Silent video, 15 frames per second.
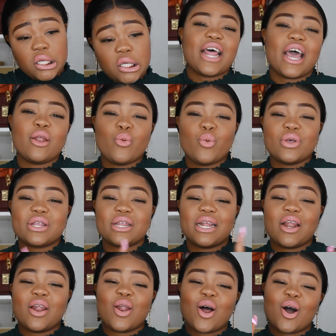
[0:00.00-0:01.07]
That was
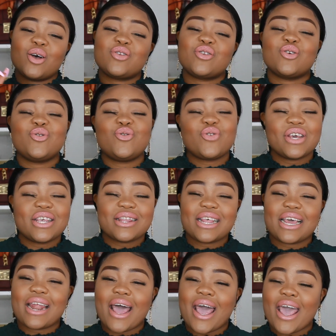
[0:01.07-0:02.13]
the last dress
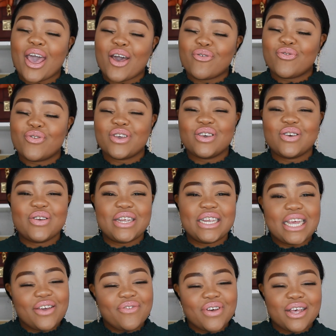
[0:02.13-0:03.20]
that I have for you,
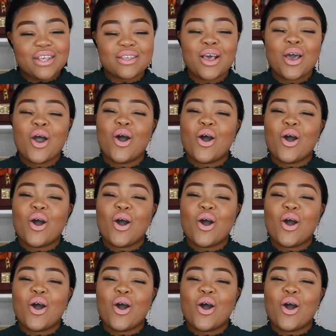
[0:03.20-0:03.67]
divas.